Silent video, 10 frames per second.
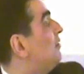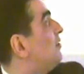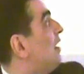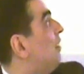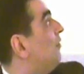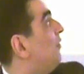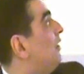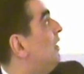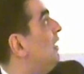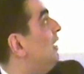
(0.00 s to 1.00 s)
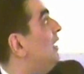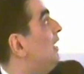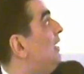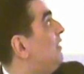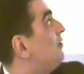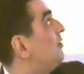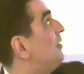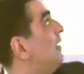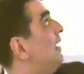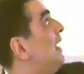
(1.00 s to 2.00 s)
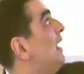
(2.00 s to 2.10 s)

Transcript: south-east,